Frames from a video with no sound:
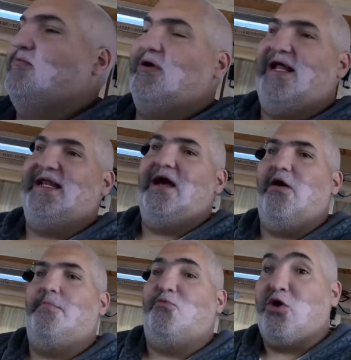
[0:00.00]
Right
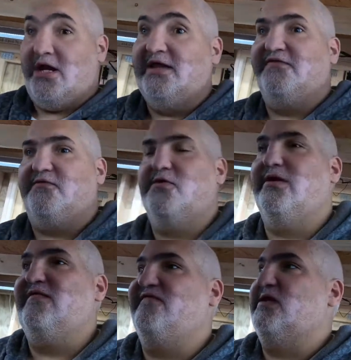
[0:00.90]
now I'm running
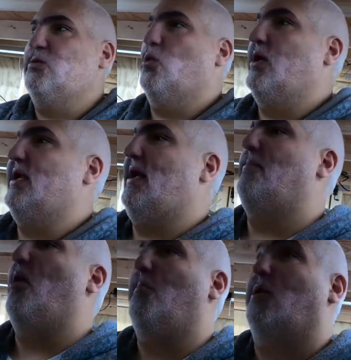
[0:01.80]
through inventory and
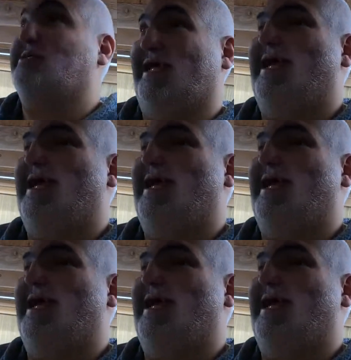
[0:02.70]
I'm almost